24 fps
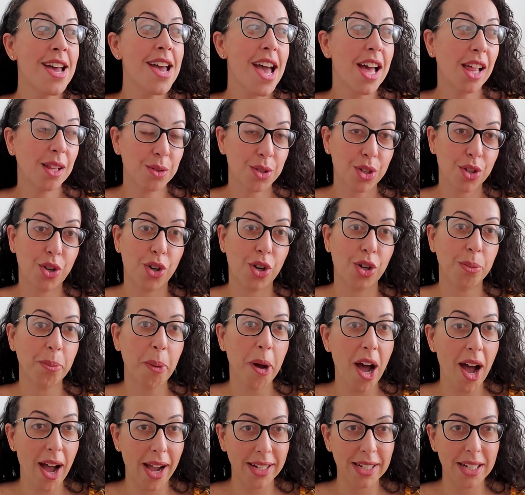and there was a girl
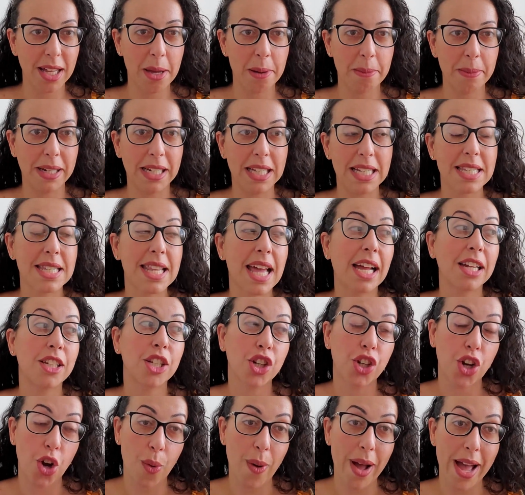behind him and he
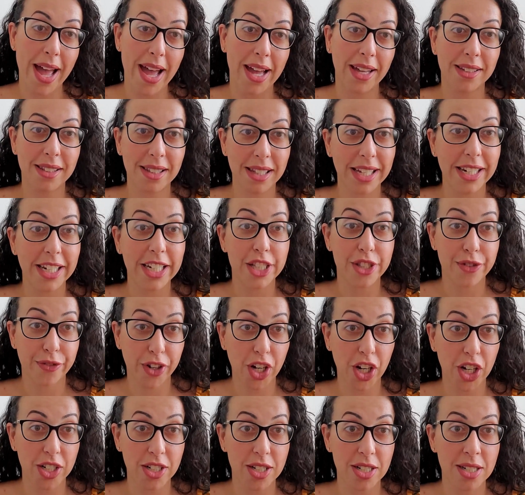said, "Go ahead, ladies
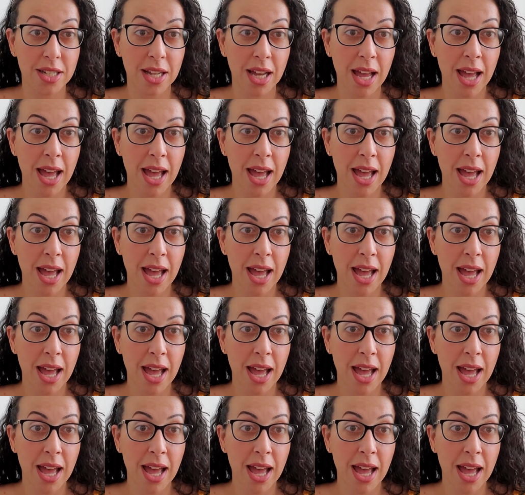first."